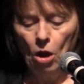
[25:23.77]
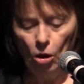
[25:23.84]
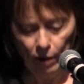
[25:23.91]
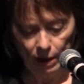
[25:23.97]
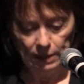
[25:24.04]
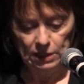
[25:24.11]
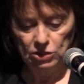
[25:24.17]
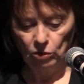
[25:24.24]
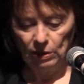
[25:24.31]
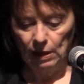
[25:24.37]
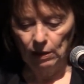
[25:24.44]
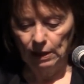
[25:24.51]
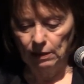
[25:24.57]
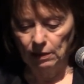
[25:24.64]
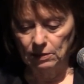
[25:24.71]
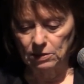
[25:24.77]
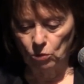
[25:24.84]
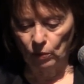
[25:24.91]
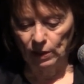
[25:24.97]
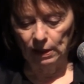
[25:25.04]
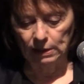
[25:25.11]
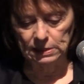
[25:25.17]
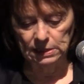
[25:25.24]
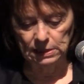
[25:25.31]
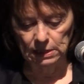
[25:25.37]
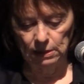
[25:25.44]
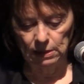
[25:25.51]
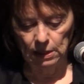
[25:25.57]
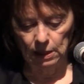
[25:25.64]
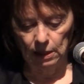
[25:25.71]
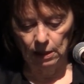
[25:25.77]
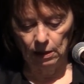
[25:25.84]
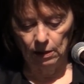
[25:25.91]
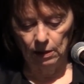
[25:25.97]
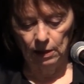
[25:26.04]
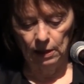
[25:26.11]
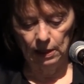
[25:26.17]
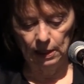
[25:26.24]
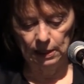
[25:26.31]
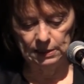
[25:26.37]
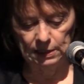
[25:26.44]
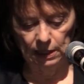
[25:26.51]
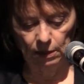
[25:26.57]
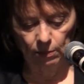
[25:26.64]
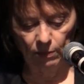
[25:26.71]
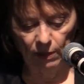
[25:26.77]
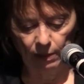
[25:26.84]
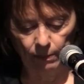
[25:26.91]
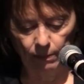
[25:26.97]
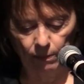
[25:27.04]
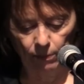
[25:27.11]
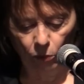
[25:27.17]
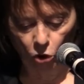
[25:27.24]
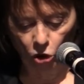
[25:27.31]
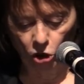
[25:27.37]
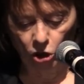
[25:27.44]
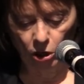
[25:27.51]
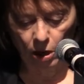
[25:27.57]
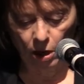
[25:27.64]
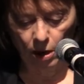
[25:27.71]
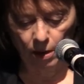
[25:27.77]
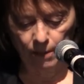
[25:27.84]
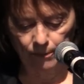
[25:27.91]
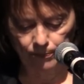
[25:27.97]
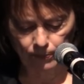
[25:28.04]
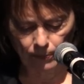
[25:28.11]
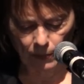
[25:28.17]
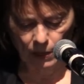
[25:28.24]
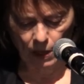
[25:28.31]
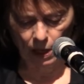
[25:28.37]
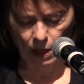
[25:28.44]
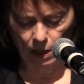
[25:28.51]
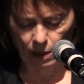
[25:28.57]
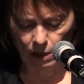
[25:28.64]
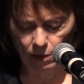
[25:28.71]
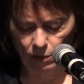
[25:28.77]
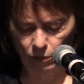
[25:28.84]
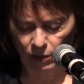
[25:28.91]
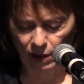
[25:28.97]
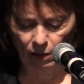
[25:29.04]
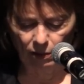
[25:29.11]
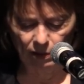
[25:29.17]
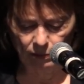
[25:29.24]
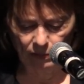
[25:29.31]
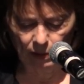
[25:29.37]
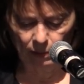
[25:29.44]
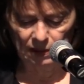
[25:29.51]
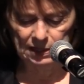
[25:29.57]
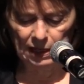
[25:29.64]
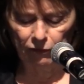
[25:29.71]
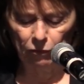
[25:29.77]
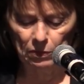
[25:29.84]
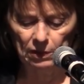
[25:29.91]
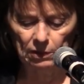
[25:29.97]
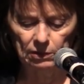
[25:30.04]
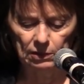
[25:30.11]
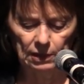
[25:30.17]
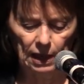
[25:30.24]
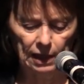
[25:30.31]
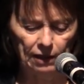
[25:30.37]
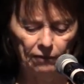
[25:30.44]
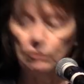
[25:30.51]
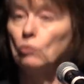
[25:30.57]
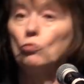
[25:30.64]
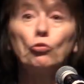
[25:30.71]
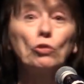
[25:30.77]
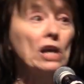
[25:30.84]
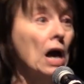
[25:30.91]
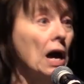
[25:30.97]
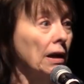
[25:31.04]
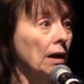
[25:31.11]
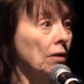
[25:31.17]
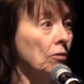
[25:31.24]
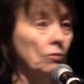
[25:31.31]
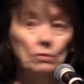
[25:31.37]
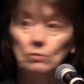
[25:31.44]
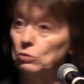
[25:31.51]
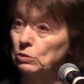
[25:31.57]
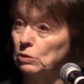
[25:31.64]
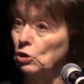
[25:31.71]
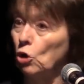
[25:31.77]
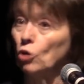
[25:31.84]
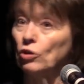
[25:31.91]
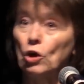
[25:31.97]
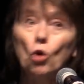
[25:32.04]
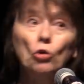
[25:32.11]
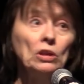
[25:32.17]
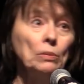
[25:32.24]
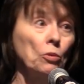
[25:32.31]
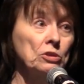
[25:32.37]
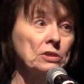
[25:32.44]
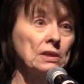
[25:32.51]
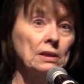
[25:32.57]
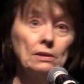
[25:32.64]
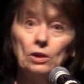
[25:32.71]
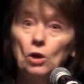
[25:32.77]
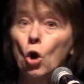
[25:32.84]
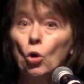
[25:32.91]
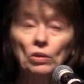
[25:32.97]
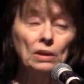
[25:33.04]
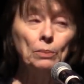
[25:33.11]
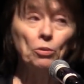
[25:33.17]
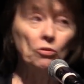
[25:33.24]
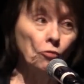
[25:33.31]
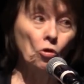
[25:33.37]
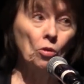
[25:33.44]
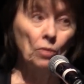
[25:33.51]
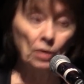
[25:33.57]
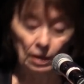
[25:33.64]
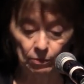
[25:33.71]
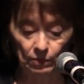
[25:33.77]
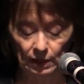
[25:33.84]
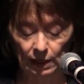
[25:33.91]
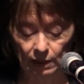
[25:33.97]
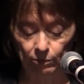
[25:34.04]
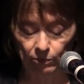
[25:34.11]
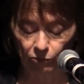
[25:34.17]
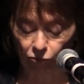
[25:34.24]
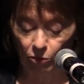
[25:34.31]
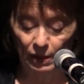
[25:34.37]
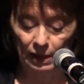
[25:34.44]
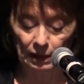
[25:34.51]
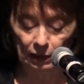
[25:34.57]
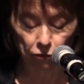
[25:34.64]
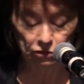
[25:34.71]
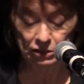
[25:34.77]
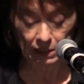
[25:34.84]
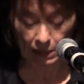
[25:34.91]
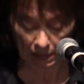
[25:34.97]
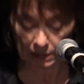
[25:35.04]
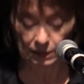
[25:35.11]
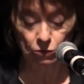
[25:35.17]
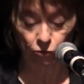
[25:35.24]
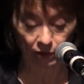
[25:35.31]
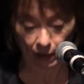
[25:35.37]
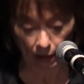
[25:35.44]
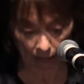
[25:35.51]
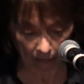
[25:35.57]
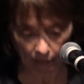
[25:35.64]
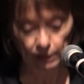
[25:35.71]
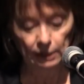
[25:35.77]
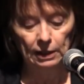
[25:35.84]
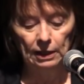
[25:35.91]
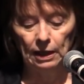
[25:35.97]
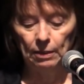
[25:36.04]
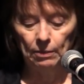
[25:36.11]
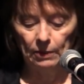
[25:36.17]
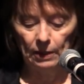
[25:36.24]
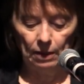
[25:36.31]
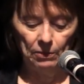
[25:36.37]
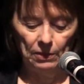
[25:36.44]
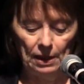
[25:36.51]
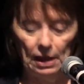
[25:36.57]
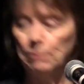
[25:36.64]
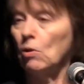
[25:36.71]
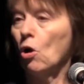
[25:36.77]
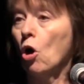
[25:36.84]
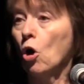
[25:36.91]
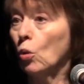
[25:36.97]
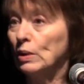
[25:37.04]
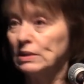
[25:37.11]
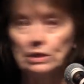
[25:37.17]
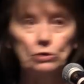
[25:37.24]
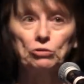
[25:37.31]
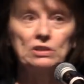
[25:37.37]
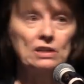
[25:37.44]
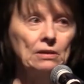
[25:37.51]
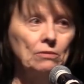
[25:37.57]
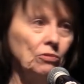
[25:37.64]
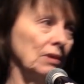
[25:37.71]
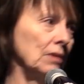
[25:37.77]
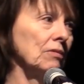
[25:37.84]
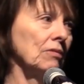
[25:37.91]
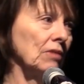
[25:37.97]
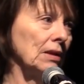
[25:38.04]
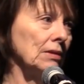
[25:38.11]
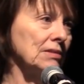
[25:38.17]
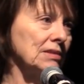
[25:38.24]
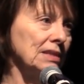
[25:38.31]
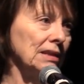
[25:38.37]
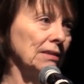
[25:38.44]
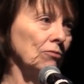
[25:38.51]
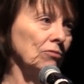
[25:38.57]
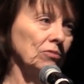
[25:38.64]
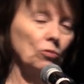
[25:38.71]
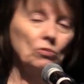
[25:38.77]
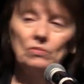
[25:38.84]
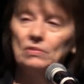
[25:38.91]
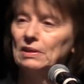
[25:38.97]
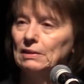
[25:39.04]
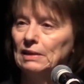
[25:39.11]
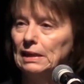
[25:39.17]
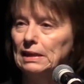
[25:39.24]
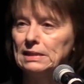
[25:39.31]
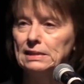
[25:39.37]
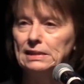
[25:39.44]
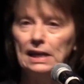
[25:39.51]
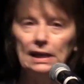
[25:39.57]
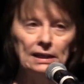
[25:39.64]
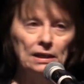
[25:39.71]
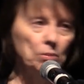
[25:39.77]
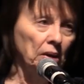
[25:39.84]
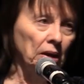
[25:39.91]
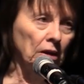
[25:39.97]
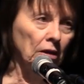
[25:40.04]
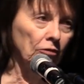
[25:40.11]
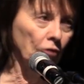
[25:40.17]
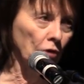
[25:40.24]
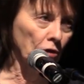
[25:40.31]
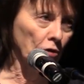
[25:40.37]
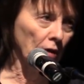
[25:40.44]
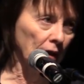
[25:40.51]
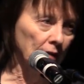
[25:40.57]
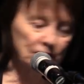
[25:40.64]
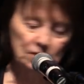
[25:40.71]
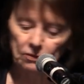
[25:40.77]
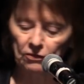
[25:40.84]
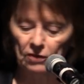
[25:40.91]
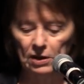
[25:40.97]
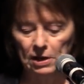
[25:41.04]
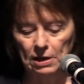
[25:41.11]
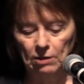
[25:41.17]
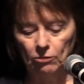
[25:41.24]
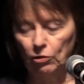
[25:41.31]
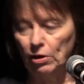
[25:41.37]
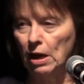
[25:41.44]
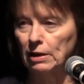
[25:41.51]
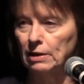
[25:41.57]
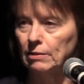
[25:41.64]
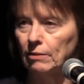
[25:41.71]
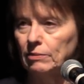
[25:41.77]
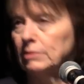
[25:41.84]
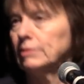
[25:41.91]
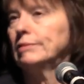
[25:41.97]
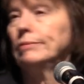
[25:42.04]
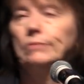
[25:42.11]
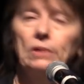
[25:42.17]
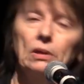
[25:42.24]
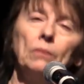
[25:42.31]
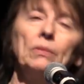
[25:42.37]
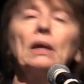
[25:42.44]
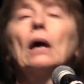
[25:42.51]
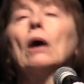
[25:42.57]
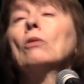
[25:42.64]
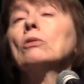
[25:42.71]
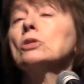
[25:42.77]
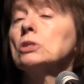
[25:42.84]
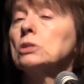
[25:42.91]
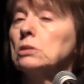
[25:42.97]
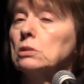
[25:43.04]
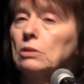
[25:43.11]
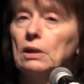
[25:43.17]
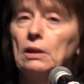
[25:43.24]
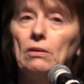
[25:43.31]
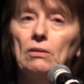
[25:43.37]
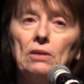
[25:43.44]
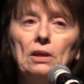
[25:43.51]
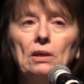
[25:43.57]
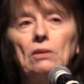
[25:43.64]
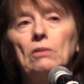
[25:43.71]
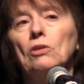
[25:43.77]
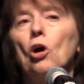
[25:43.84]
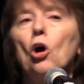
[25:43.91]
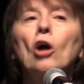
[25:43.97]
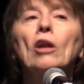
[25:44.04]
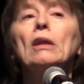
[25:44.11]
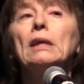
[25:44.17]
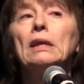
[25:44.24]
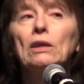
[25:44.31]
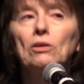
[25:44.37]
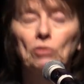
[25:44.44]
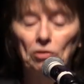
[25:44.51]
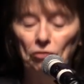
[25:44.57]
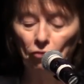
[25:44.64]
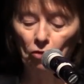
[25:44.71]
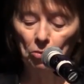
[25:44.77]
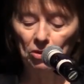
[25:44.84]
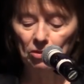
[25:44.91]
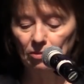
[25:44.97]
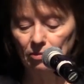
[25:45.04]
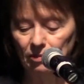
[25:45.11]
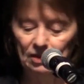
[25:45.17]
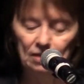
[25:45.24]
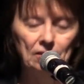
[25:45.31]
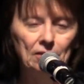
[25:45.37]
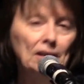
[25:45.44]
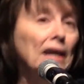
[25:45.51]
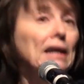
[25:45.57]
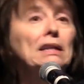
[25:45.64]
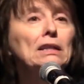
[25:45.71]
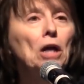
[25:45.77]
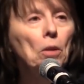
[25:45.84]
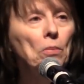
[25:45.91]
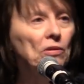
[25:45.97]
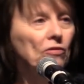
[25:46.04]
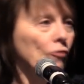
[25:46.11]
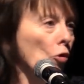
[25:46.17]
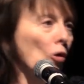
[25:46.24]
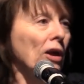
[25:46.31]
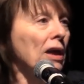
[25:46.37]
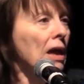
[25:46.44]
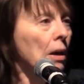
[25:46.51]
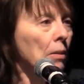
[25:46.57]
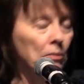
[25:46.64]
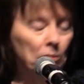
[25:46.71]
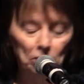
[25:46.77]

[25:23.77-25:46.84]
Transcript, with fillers: All right, so now in the, so what else is in uh, is in my book? Um, uh, well, uh, uh, aside from the, I have Rihanna, well, who's the only person, the only performer I, I remain interested in is Rihanna. I'm, I'm always interested in, in, seeing the latest Daily Mail photographs of Rihanna coming out, okay, haughtily from a nightclub at 4 a.m.